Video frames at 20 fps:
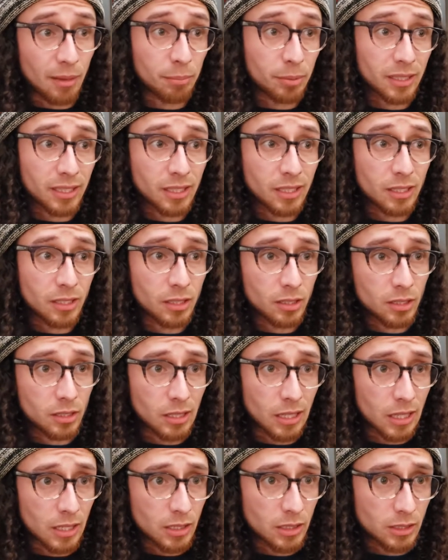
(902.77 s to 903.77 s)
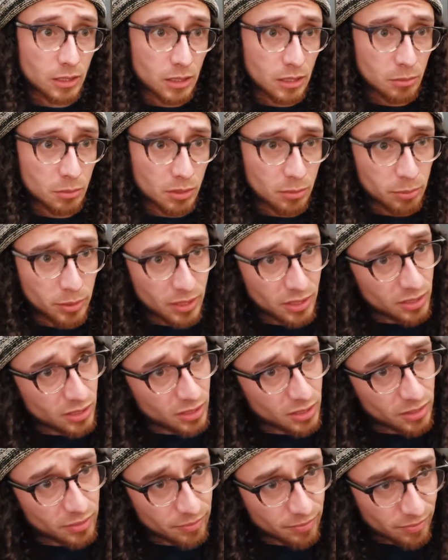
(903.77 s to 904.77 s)
play a lot of these games on
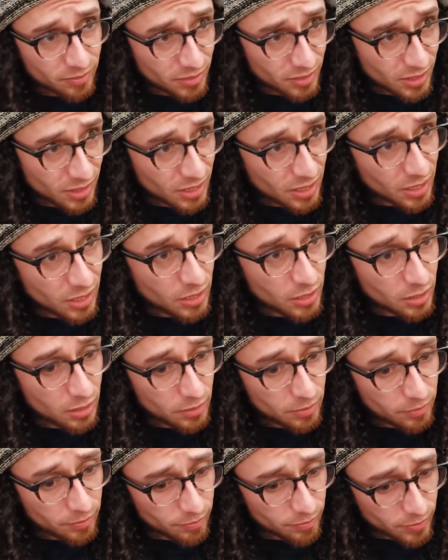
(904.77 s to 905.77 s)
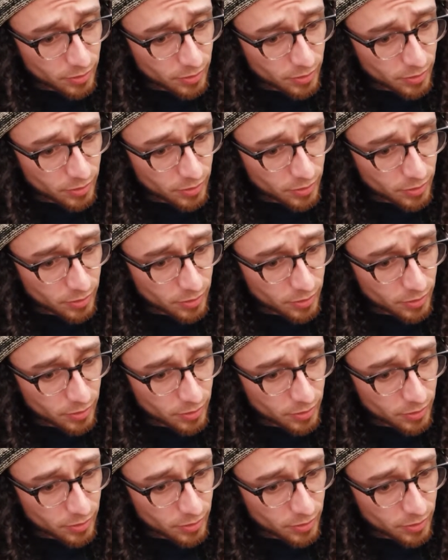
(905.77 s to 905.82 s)
PC, and